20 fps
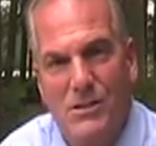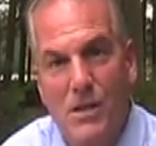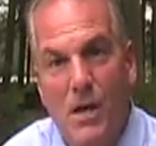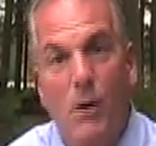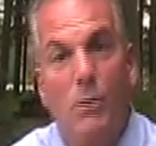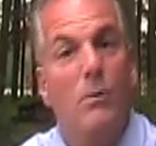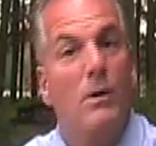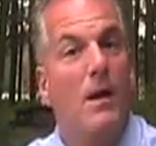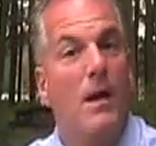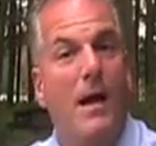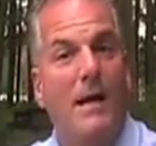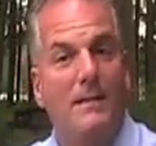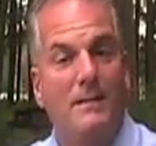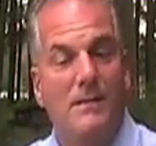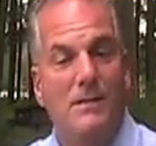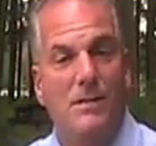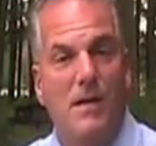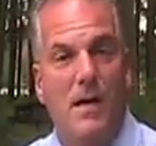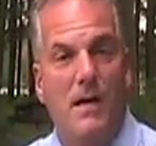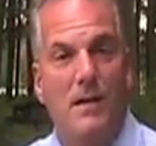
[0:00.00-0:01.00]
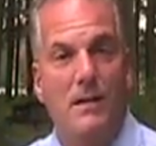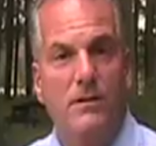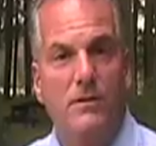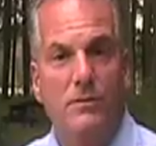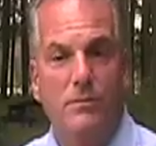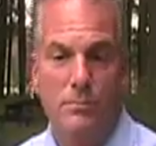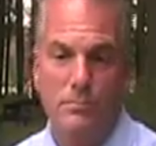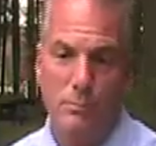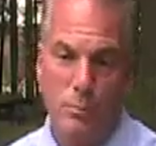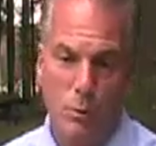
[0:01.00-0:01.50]
So I decided
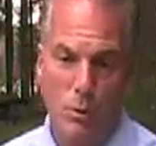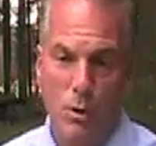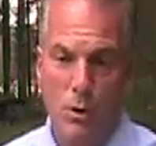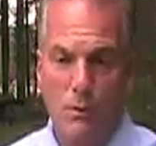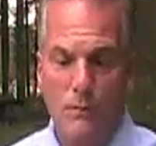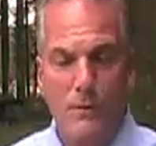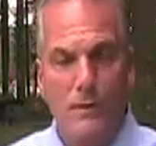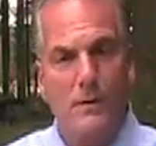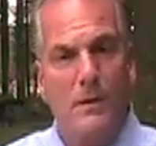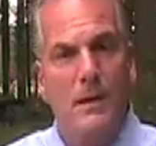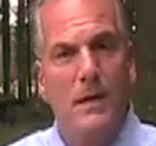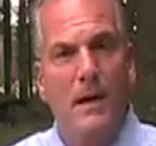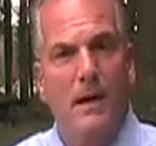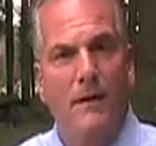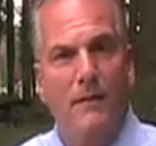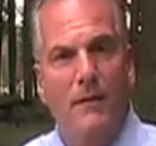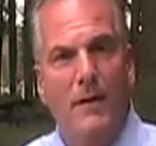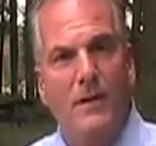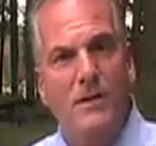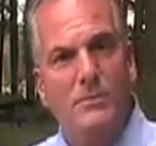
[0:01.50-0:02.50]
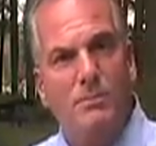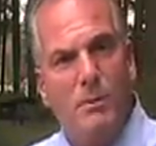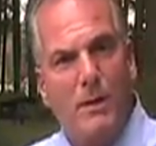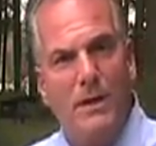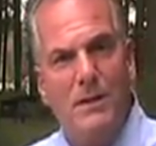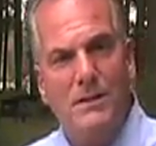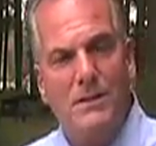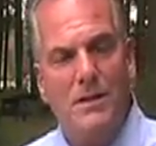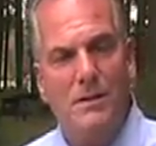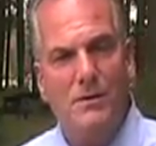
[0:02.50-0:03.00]
to pull over a nice
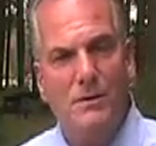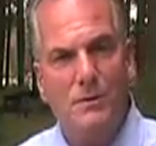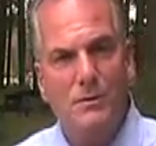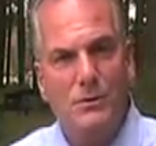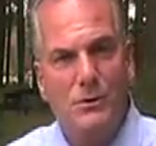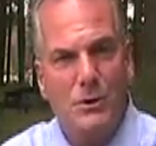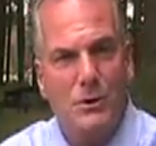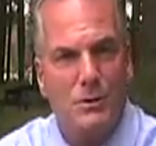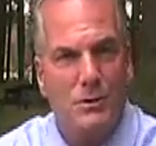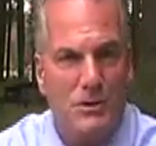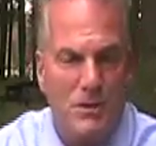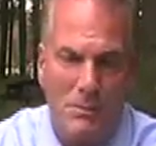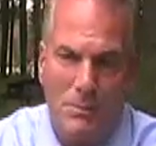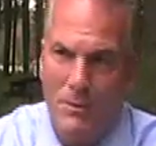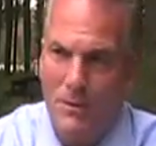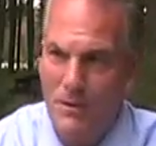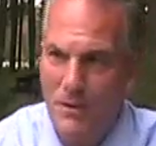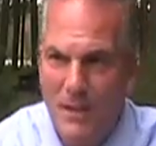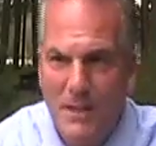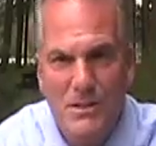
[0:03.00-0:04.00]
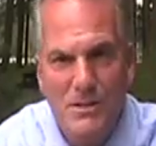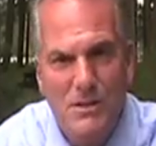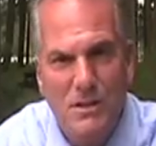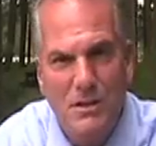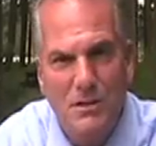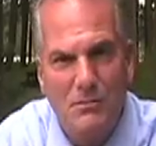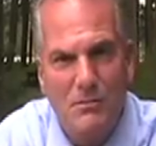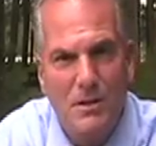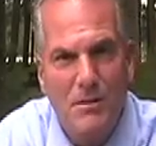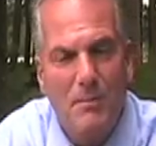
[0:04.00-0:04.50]
place here in New Jersey with nice
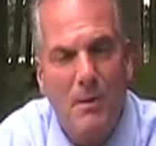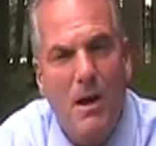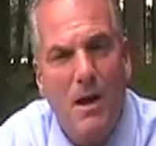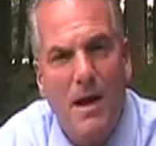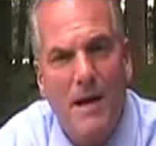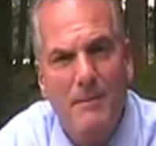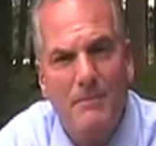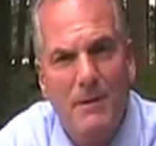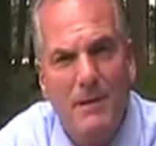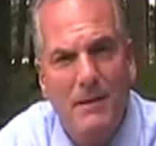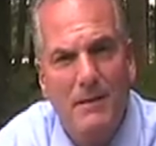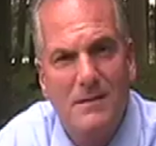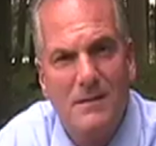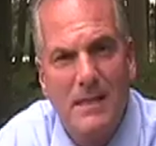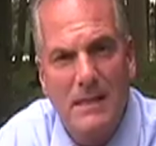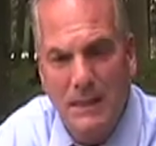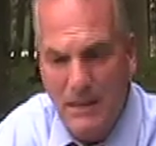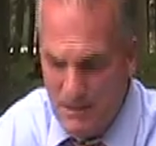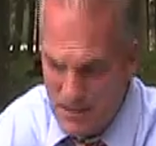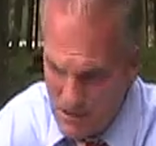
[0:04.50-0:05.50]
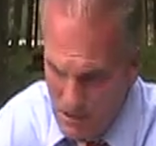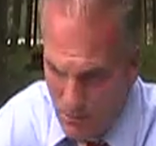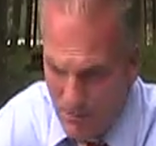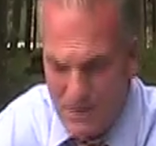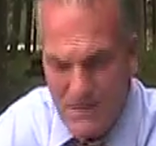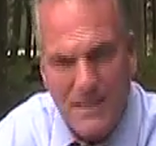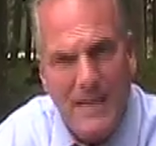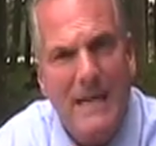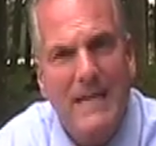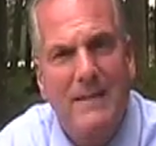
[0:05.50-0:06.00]
scenery behind me and say, let's
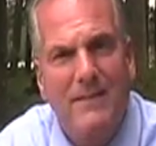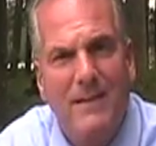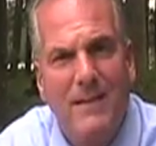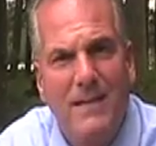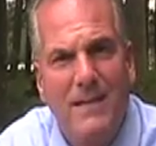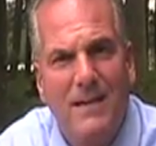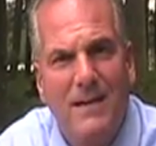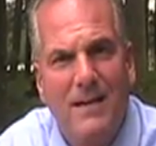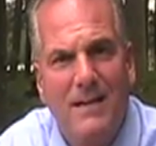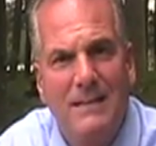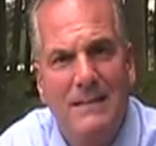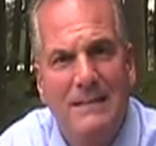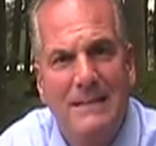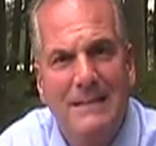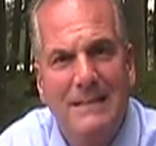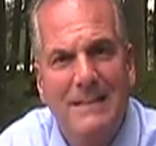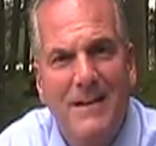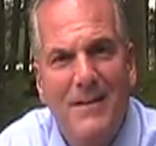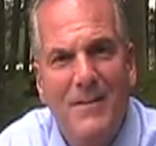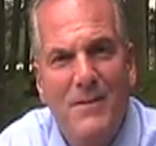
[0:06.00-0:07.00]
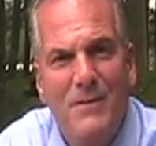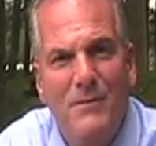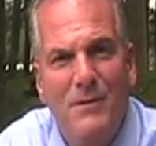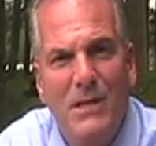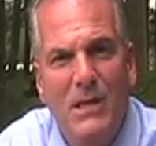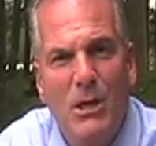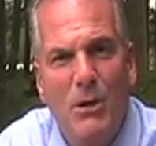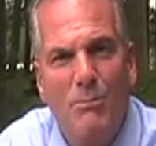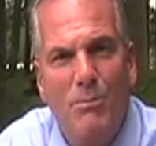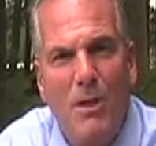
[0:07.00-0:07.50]
take the
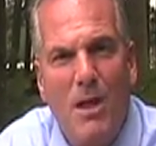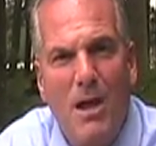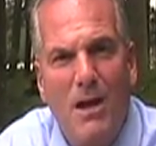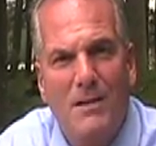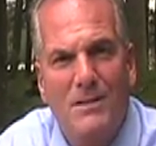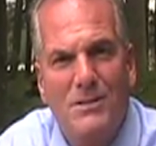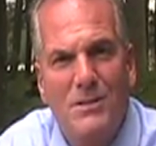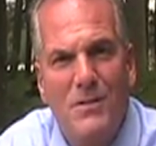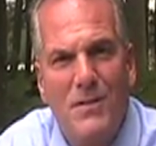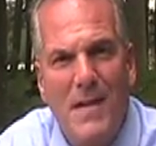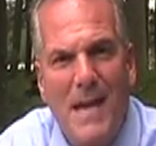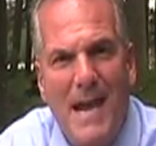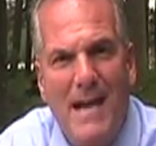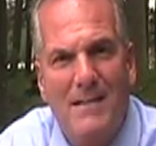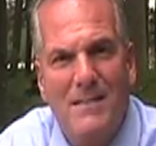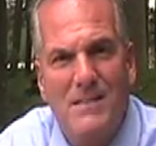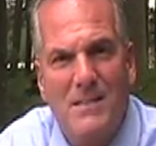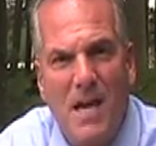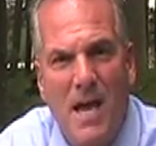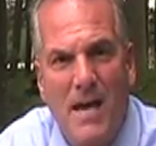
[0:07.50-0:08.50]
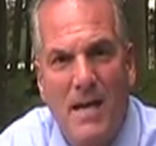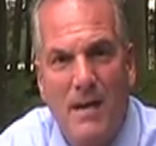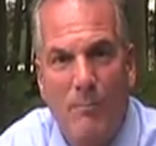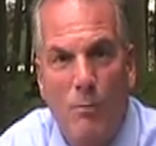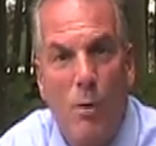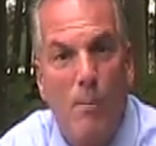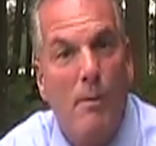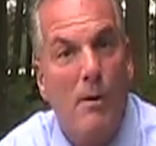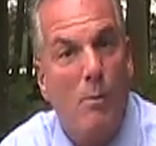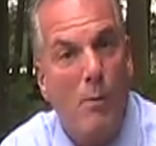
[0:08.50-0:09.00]
video blog to the outside.
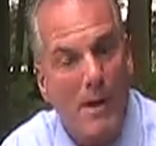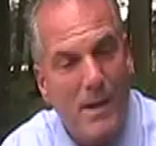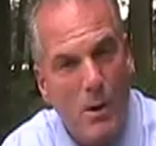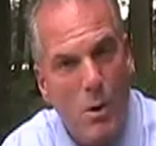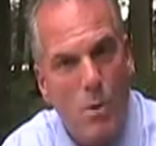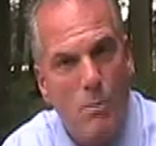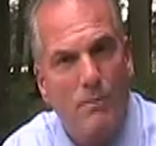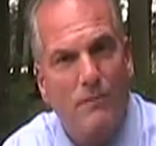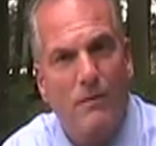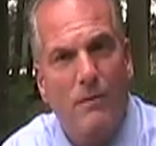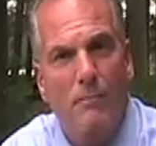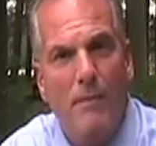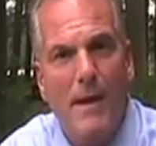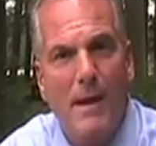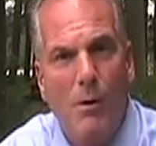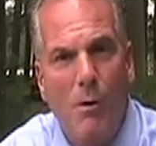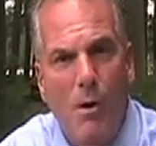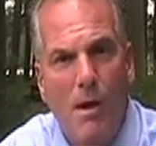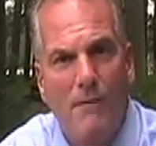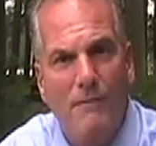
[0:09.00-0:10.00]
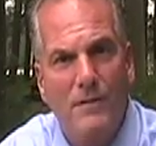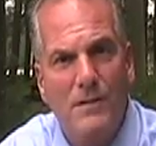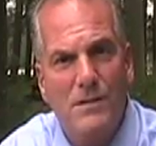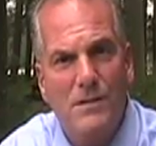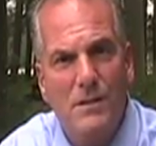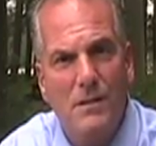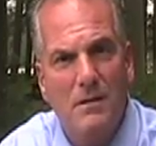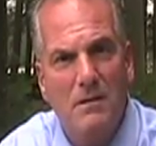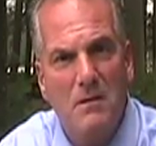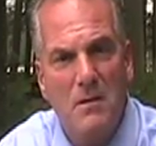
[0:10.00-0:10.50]
I'm on my way home from my
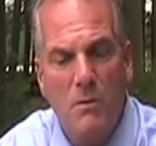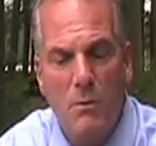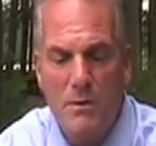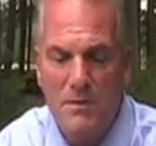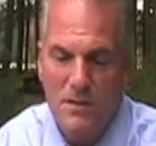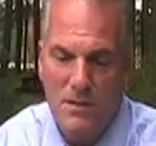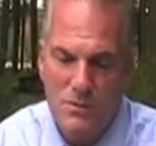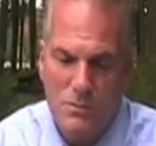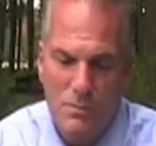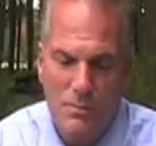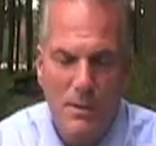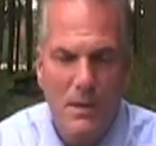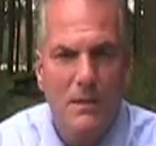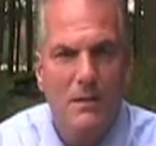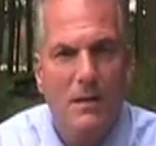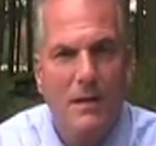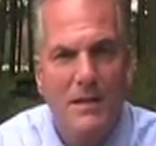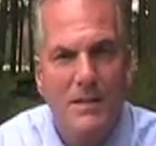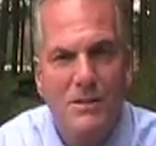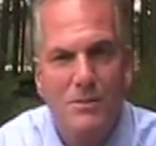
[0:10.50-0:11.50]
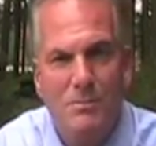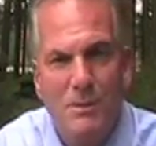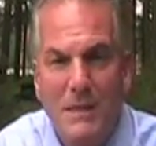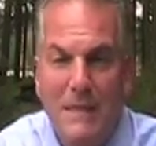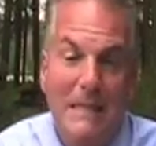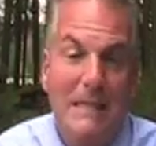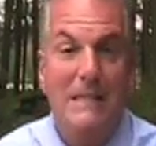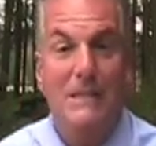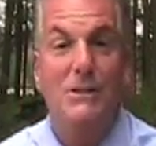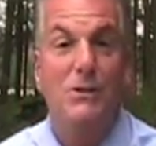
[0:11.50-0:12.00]
office and thought this would be a nice
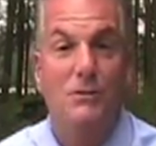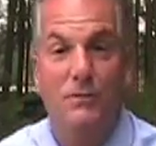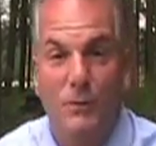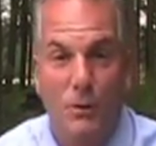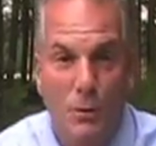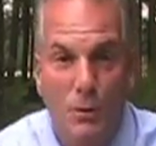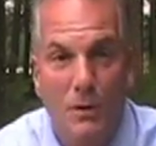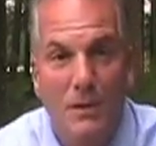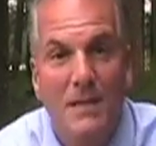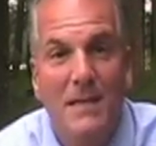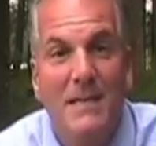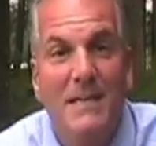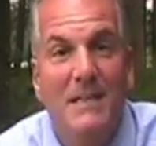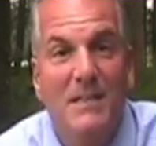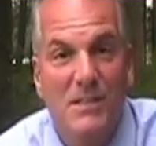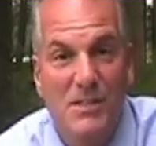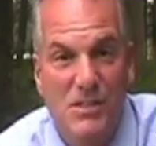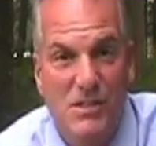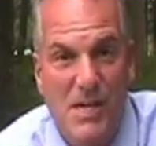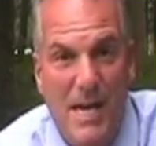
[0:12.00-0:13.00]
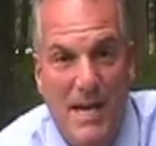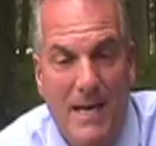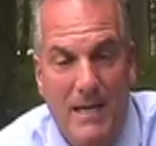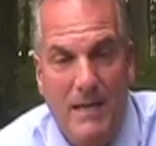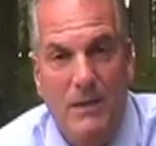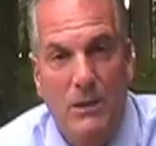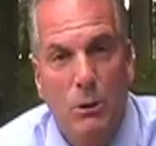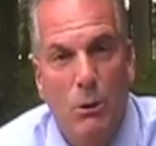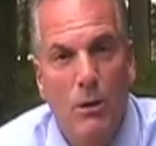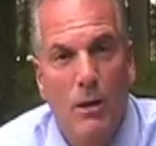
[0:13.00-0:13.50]
peaceful
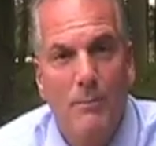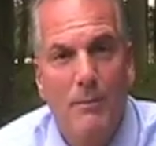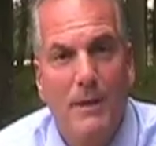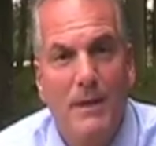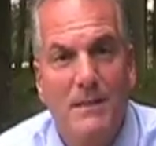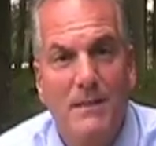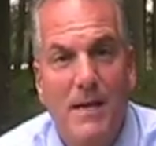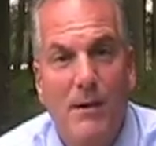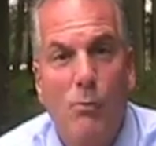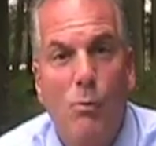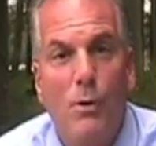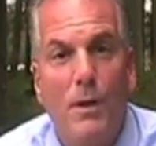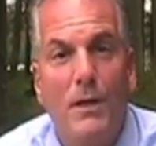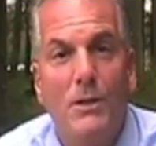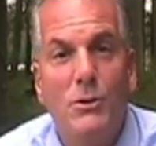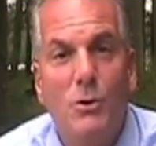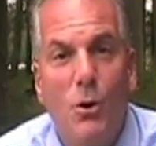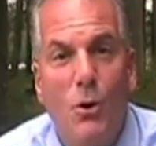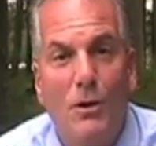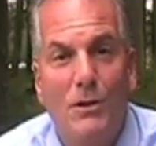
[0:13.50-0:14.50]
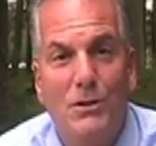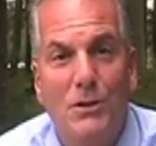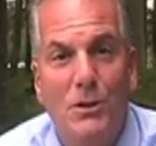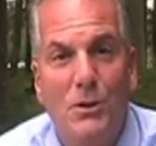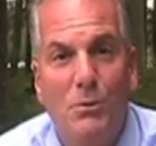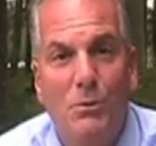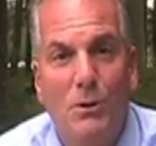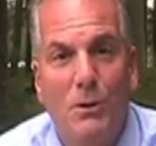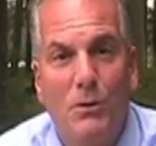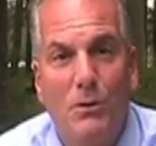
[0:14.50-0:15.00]
setting, because I want to talk
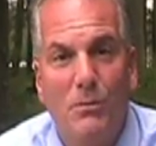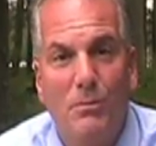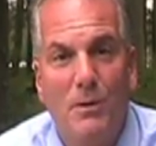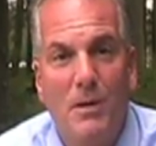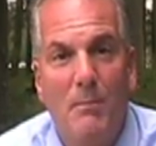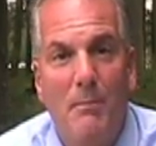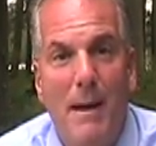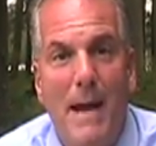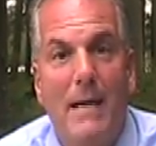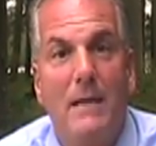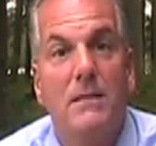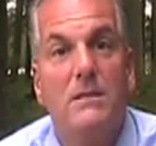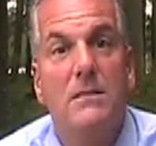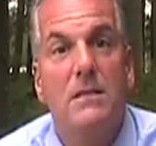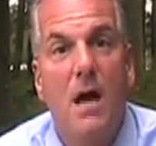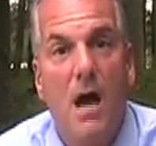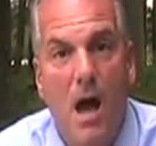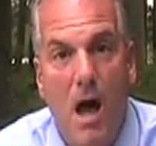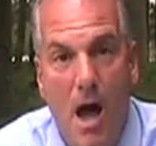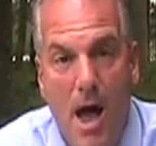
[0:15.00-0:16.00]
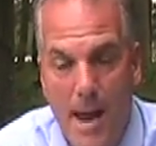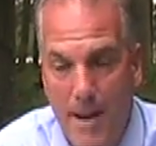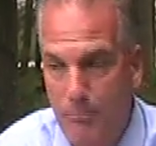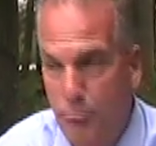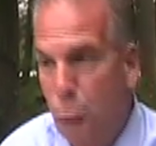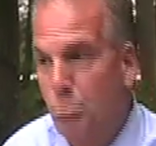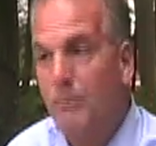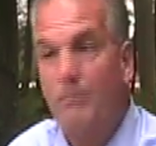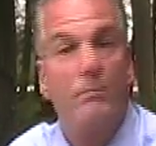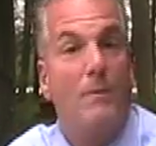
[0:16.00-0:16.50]
to you a little bit about time
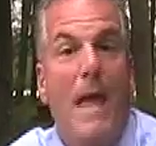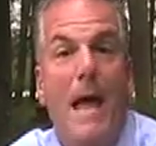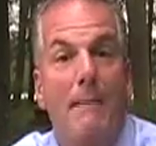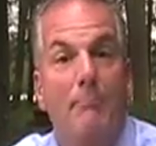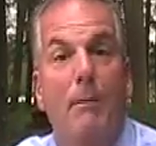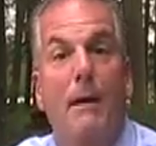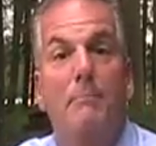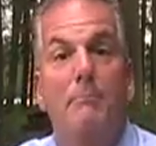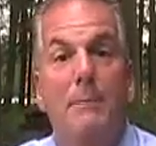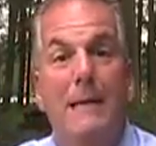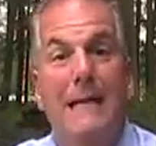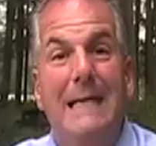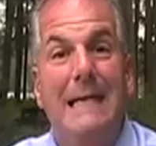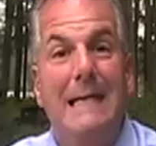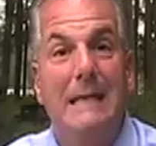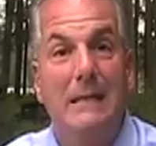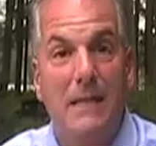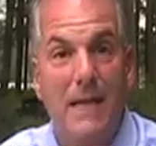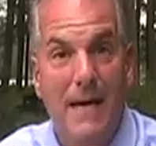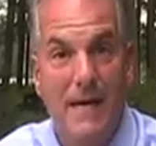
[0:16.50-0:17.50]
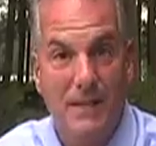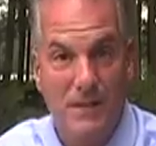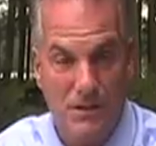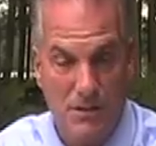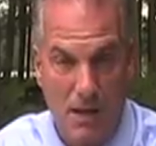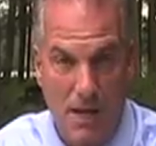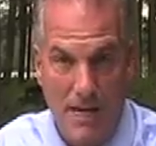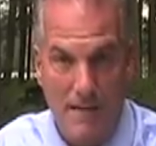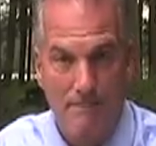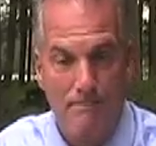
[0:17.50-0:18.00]
and my meeting
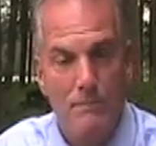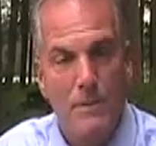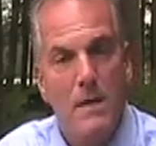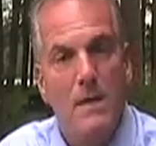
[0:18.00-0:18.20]
last night.